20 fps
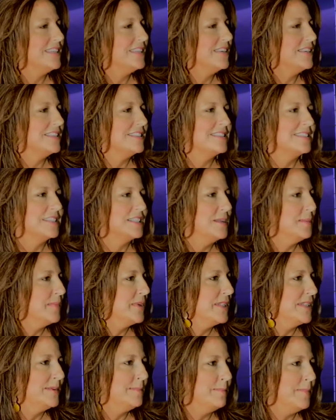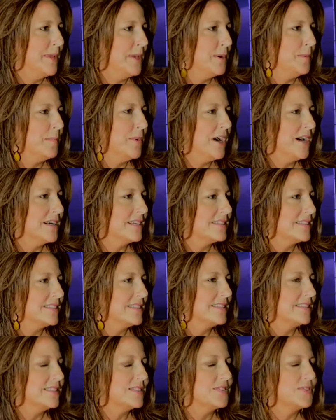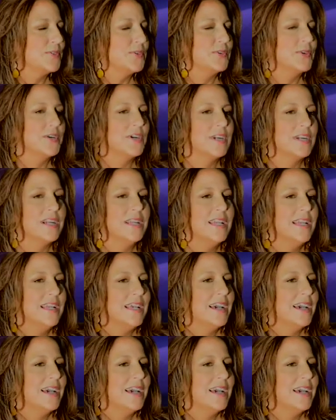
That silly mailboxes or